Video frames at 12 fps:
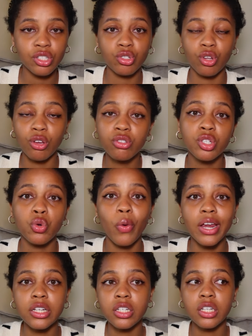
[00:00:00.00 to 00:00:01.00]
those
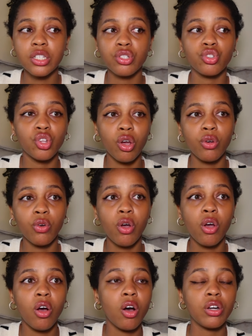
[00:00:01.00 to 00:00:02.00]
situations, though
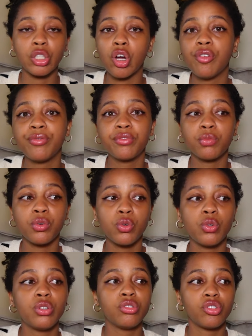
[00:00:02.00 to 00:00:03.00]

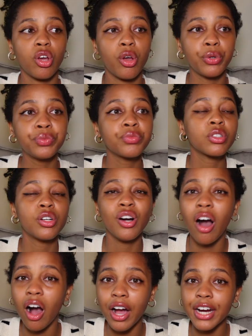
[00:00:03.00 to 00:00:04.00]
uncomfortable, though
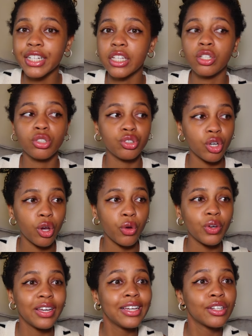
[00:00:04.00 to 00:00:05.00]
hard,
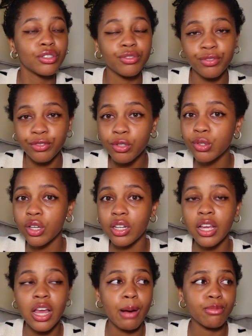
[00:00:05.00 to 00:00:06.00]
though confusing,
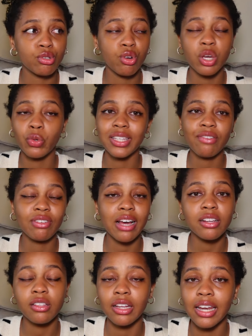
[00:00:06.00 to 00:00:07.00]
I'm sure it was even
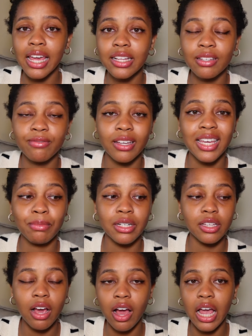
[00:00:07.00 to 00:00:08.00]
isolating for him at
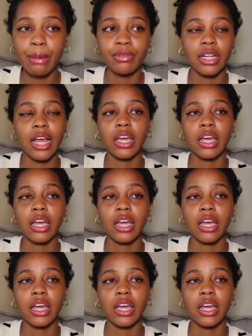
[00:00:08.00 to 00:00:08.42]
times,